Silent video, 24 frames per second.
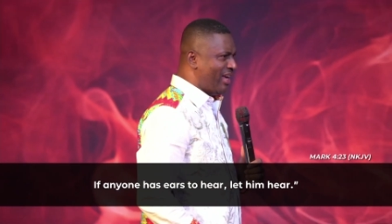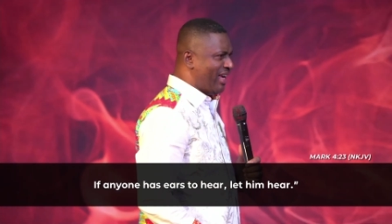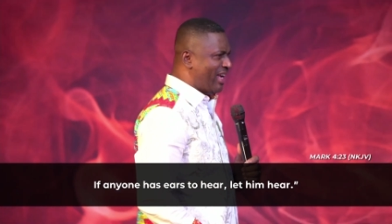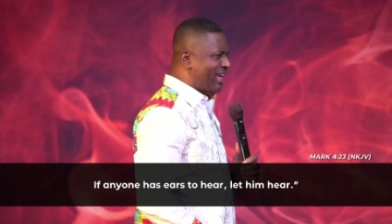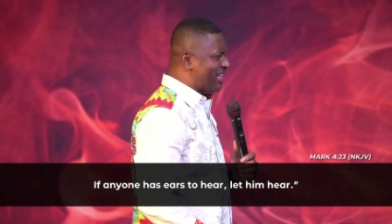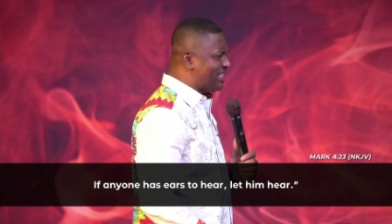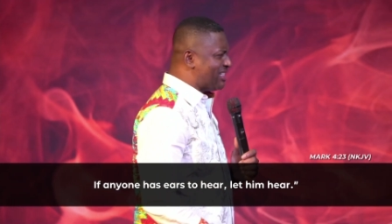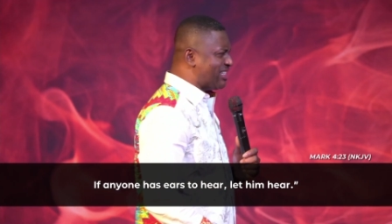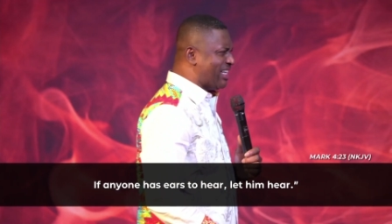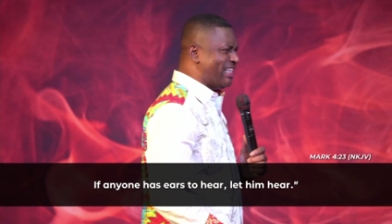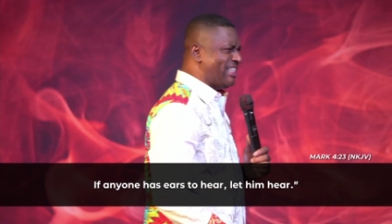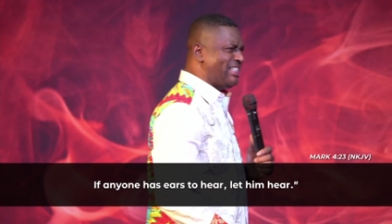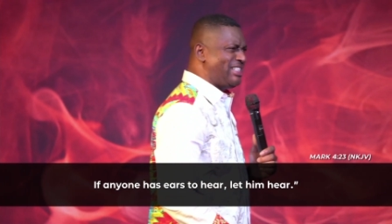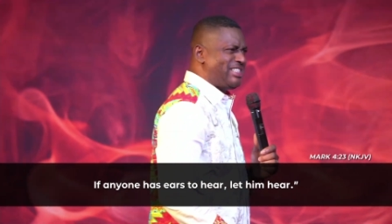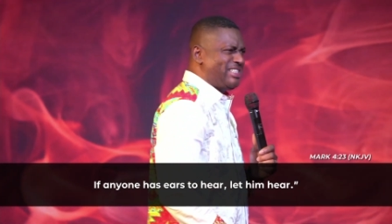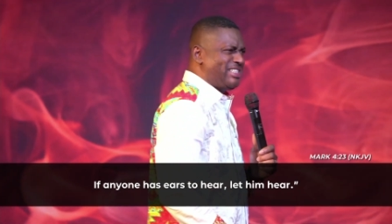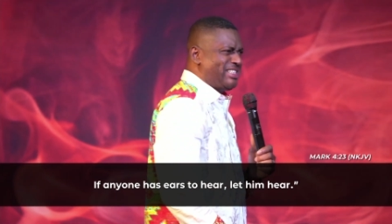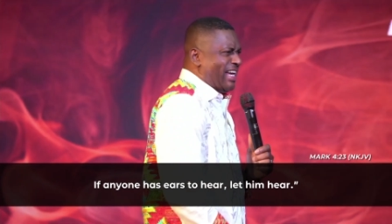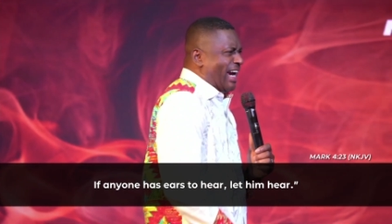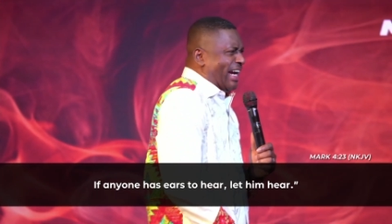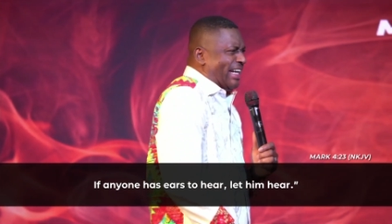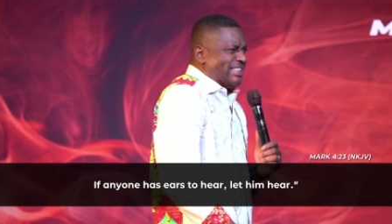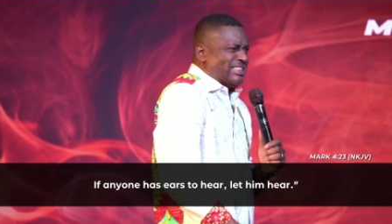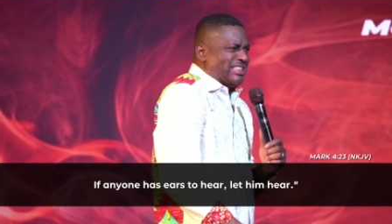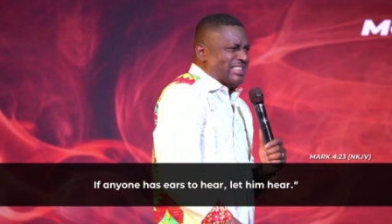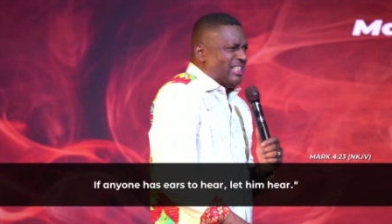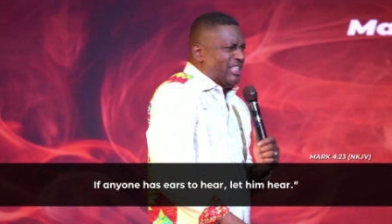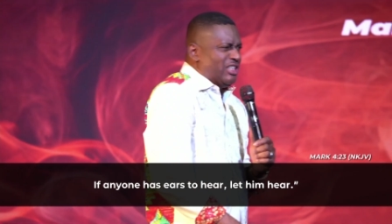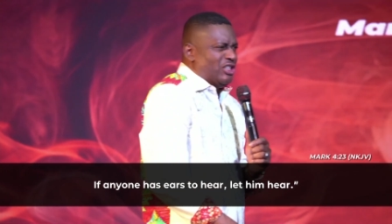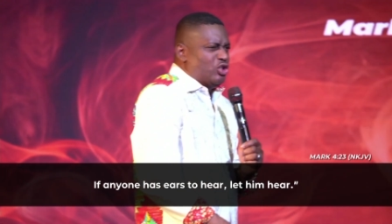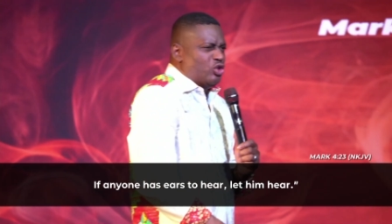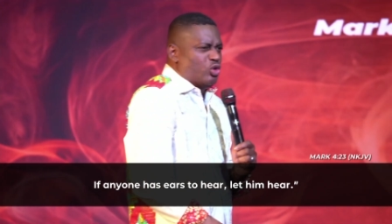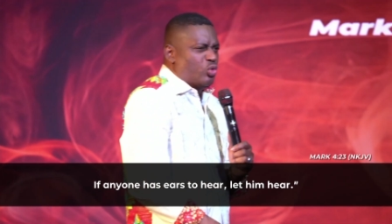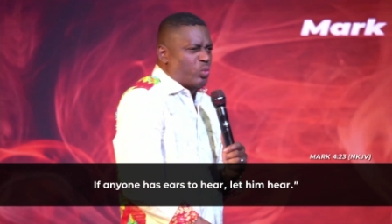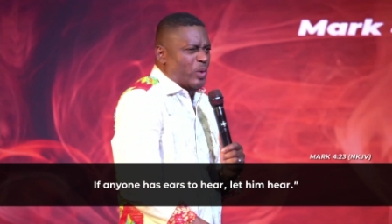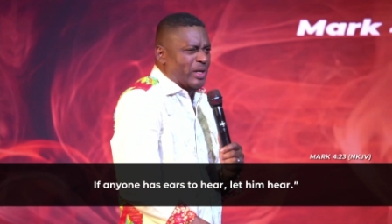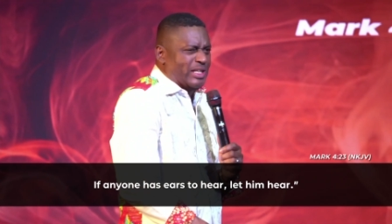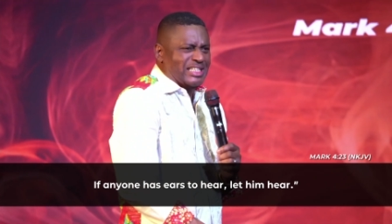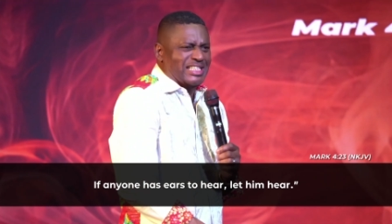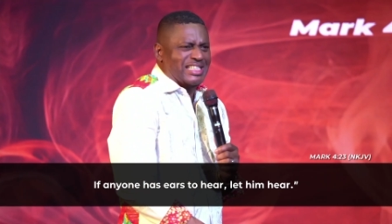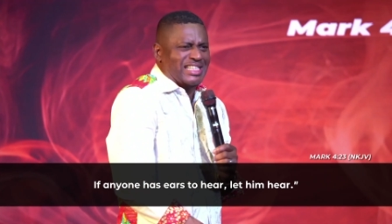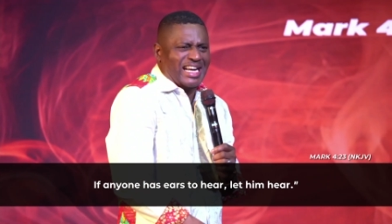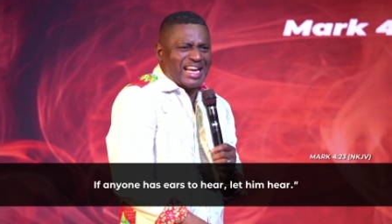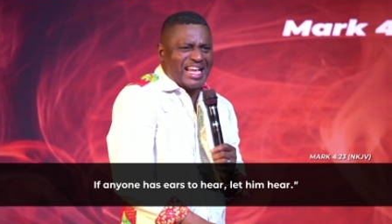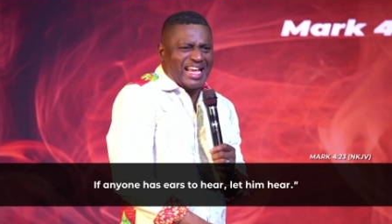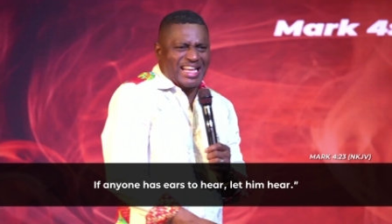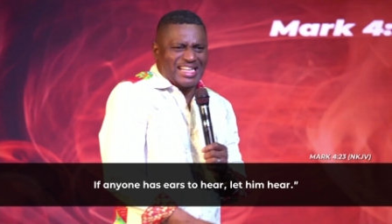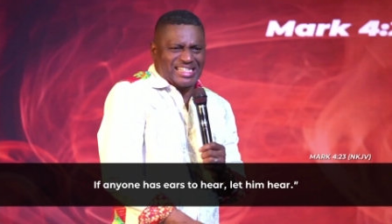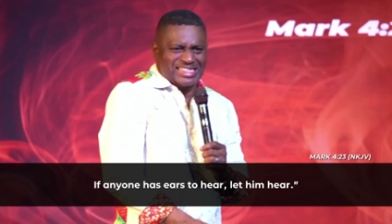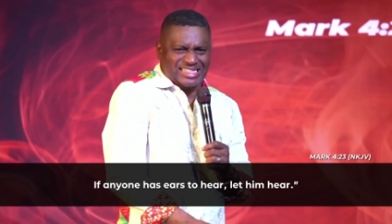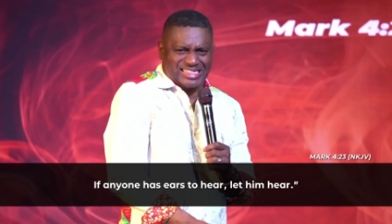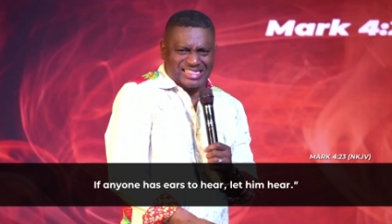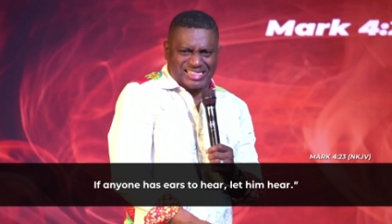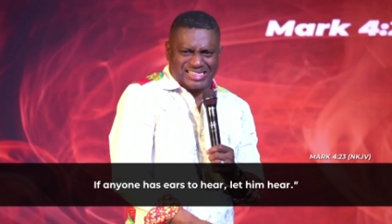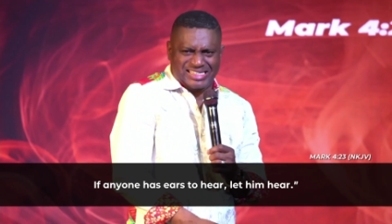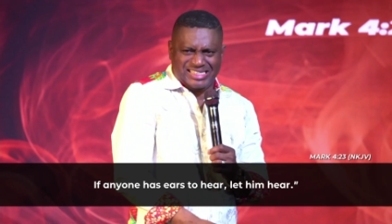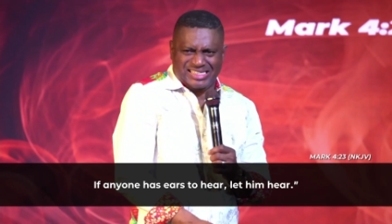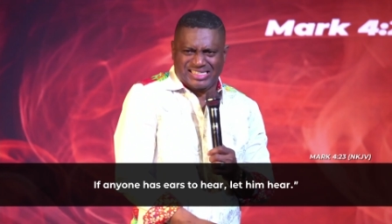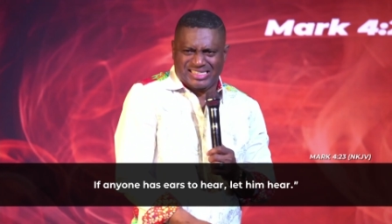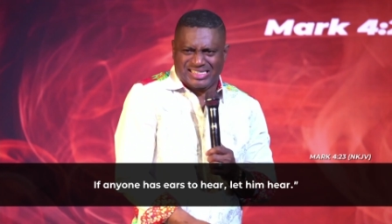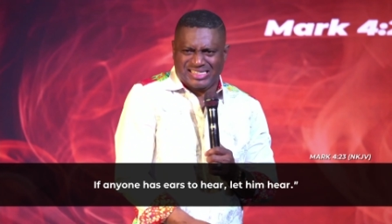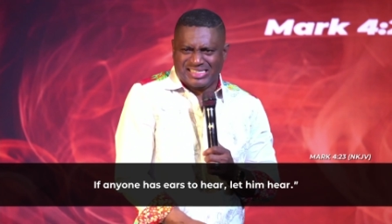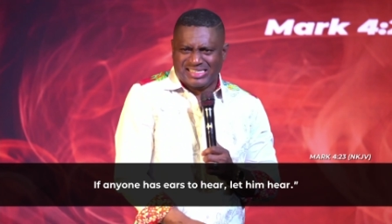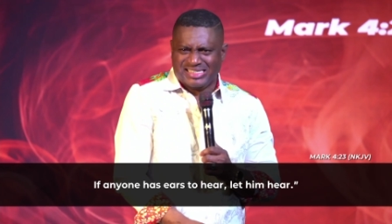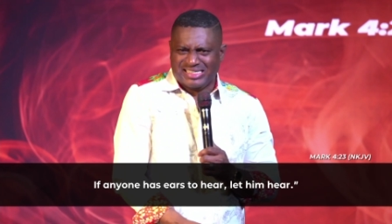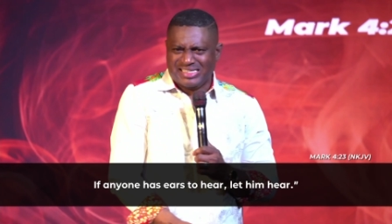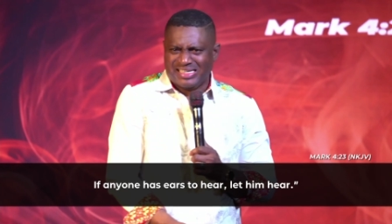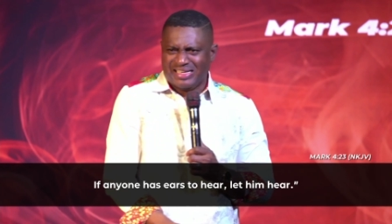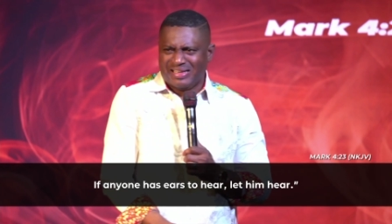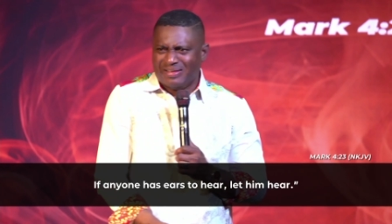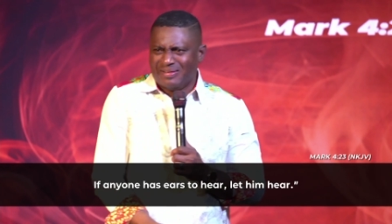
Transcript: He's injecting you with grace.